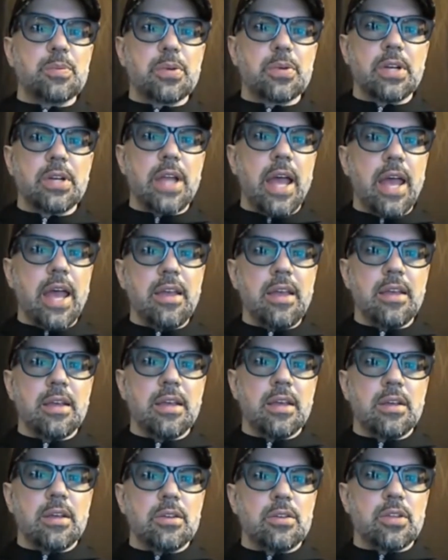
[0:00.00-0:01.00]
per day
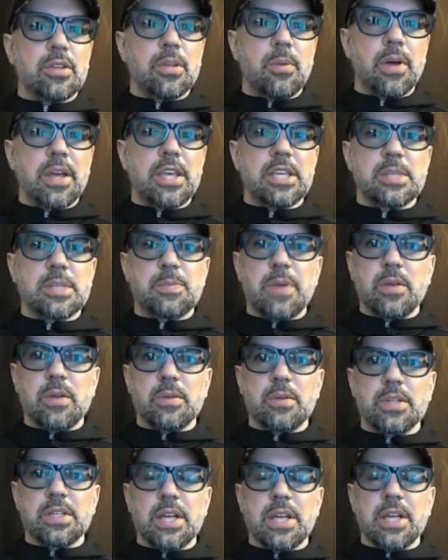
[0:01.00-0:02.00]
do the monkeys spend
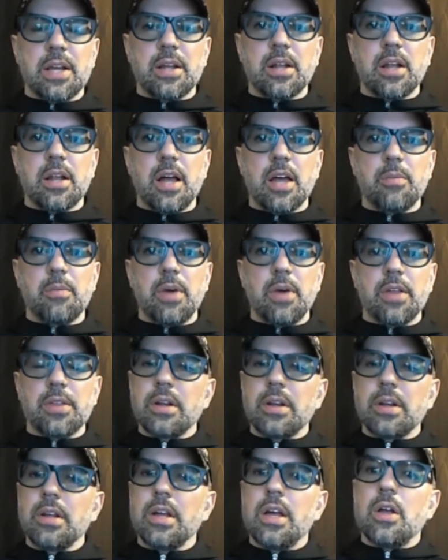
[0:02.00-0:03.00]
with the terry cloth
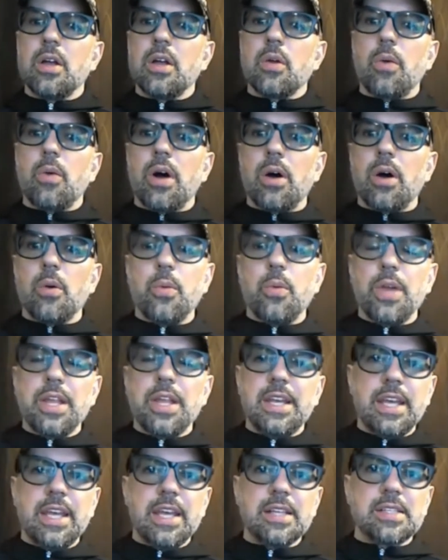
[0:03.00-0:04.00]
mother? Well, we
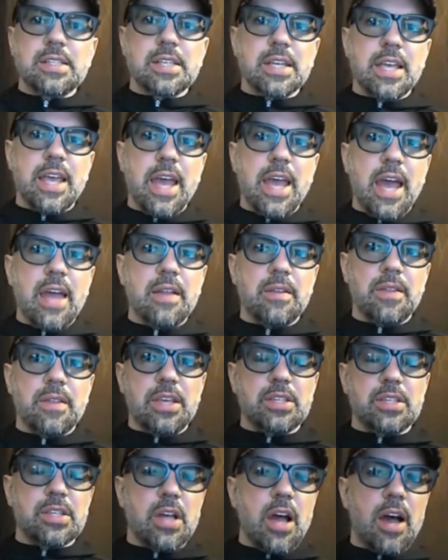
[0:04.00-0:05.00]
need to get
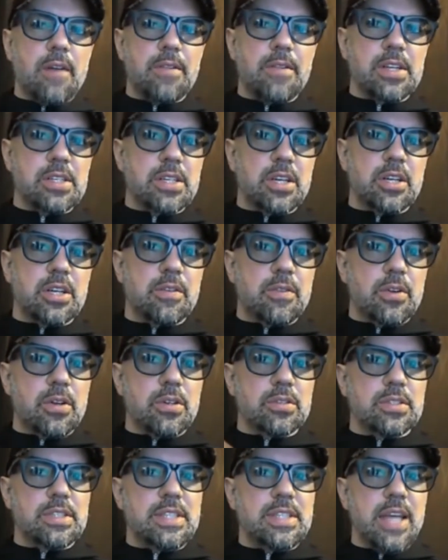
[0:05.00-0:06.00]
these confidence
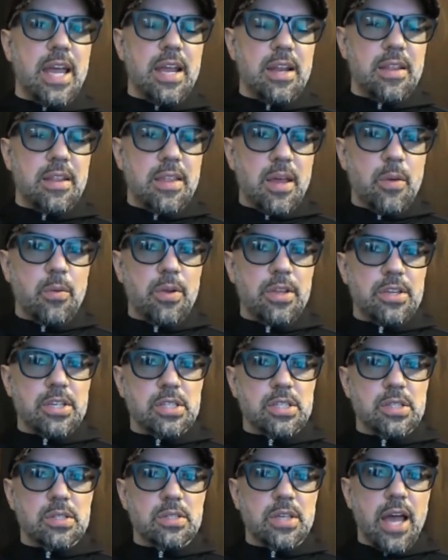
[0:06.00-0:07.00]
interval data that we
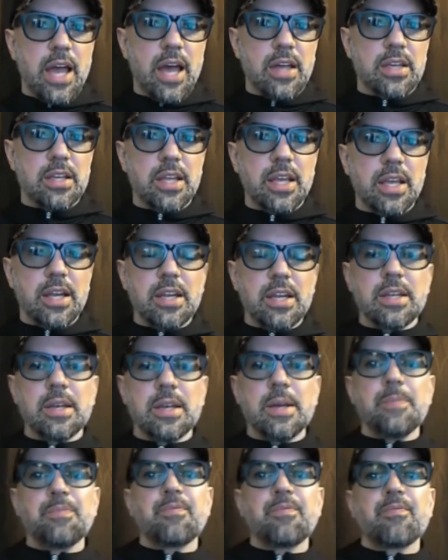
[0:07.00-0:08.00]
just calculated,
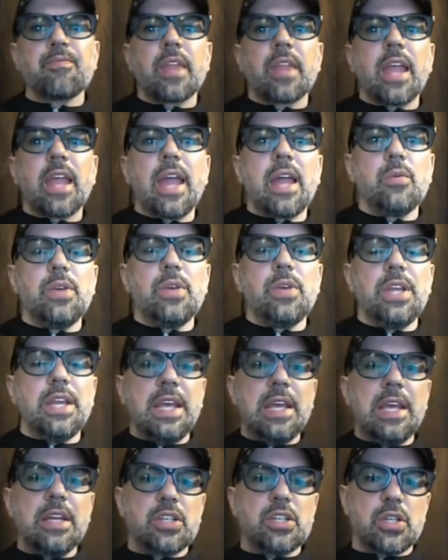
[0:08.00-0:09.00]
and we
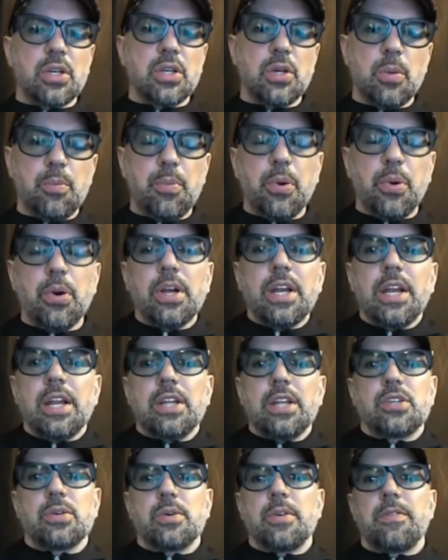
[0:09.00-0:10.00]
need to put it
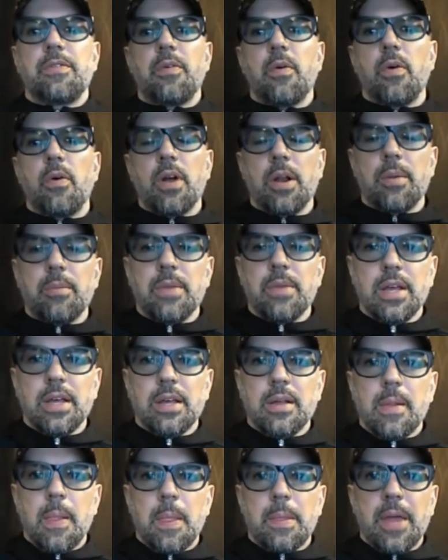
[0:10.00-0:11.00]
into a form
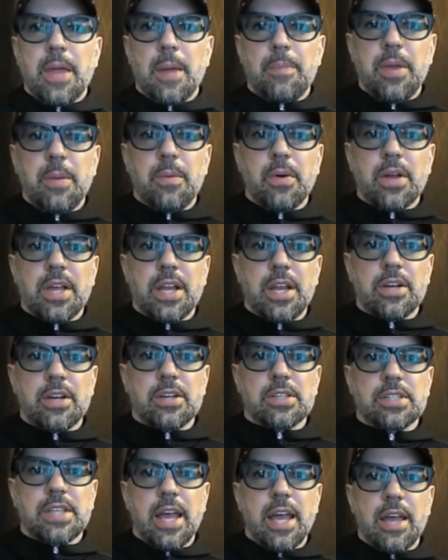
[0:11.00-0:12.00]
that people can
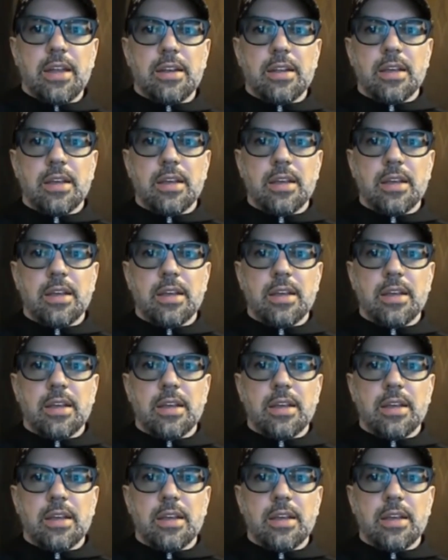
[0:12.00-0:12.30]
understand.